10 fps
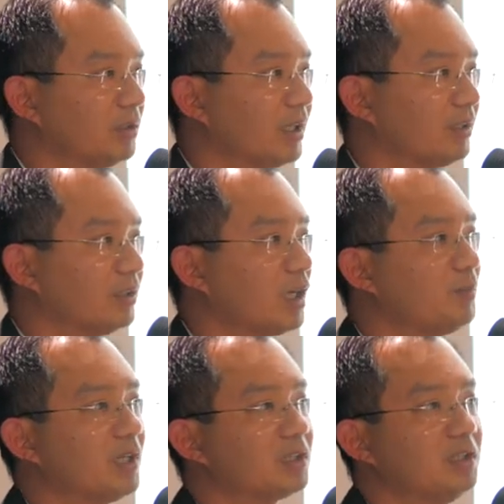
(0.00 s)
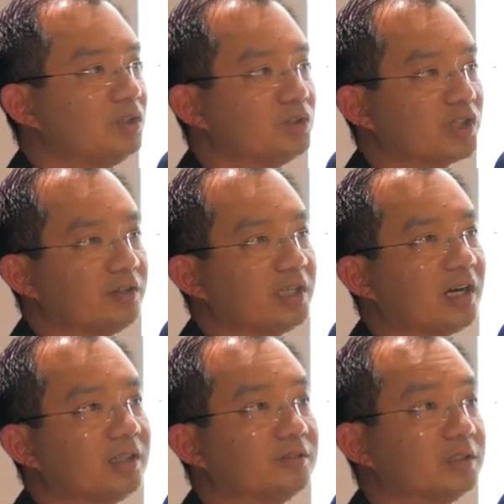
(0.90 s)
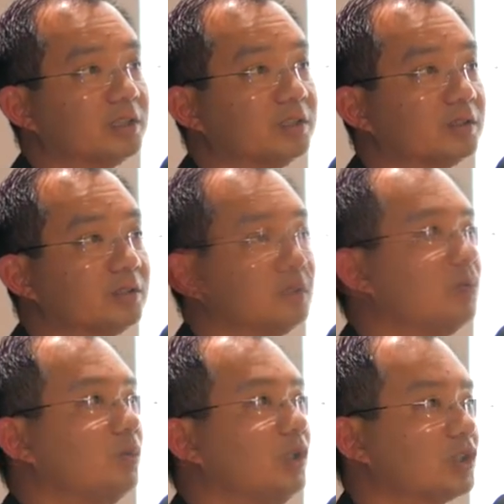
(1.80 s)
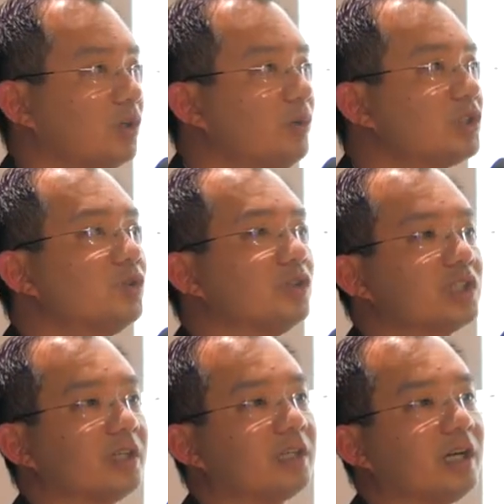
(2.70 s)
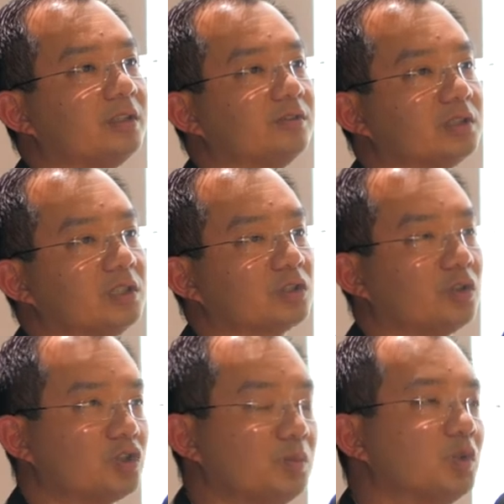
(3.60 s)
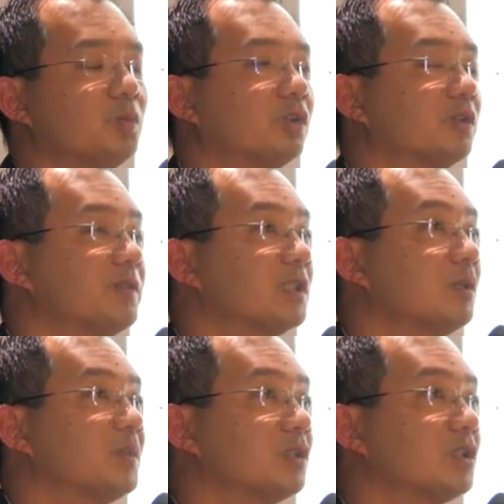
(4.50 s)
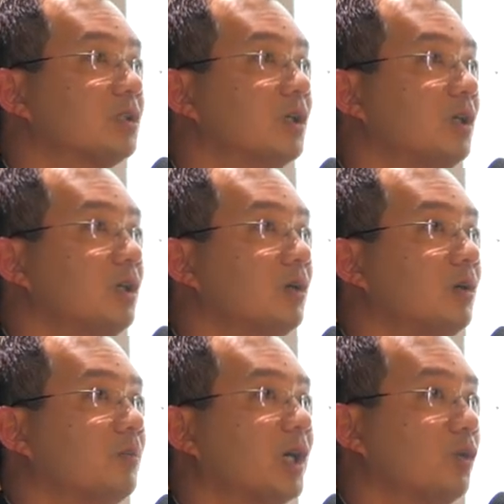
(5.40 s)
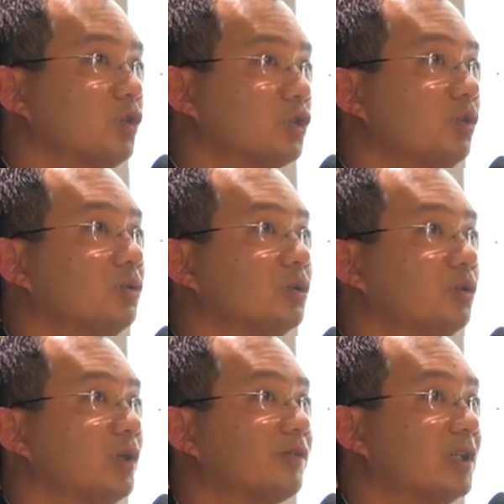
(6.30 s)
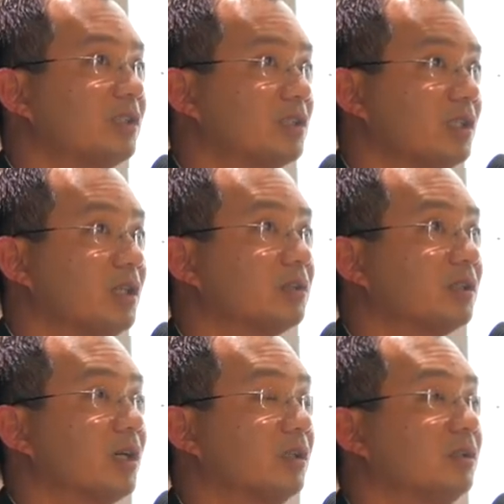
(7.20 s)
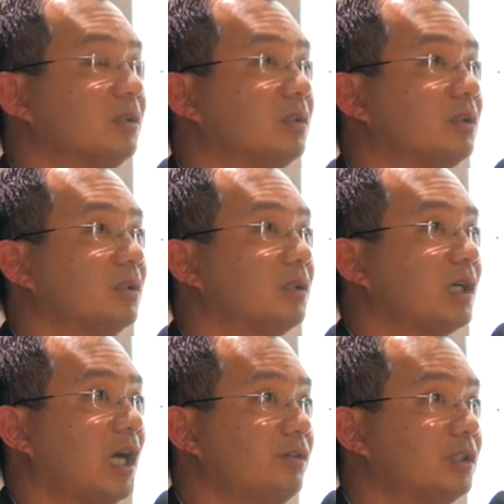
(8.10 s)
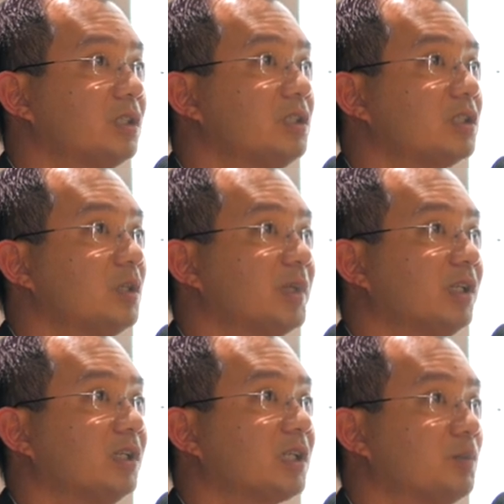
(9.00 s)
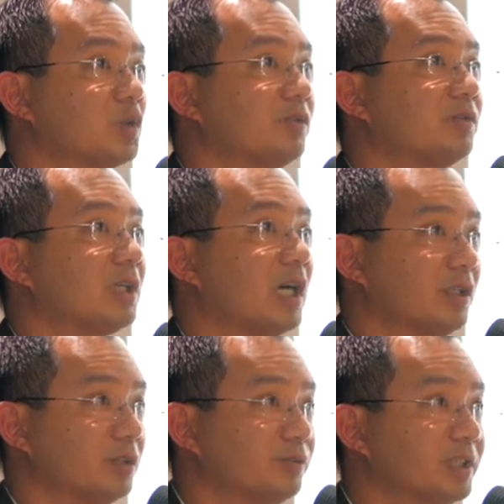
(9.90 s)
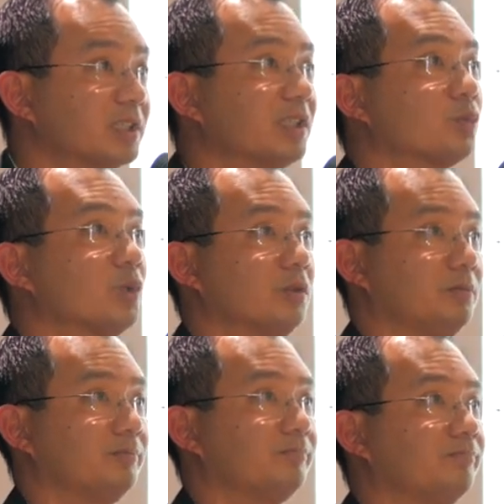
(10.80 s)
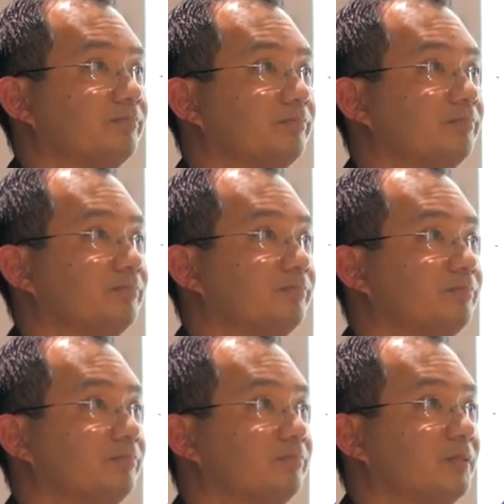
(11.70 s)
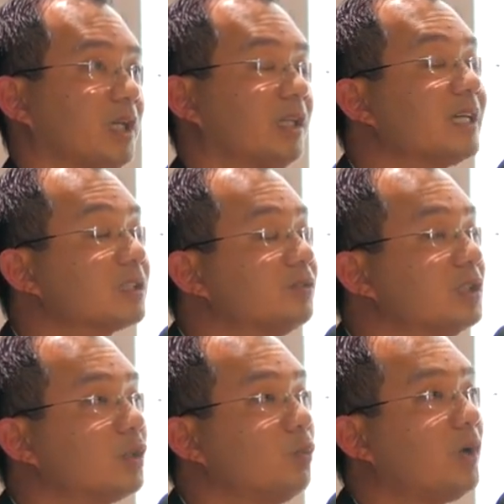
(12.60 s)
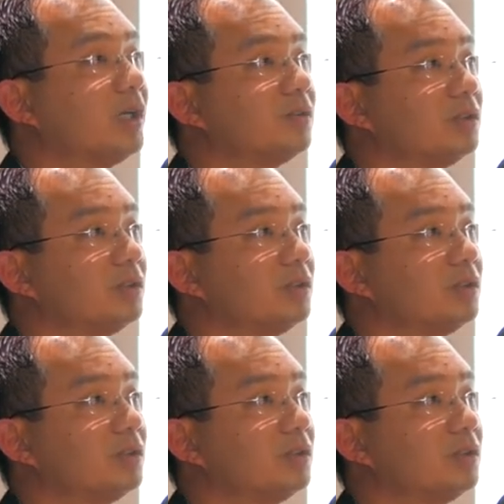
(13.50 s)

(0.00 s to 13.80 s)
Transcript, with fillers: and MAS need to generate higher returns. It's always good to generate higher returns, contribute more to the fiscal position, but also we have to understand that higher returns typically comes with higher risk as well. And that's the reason why the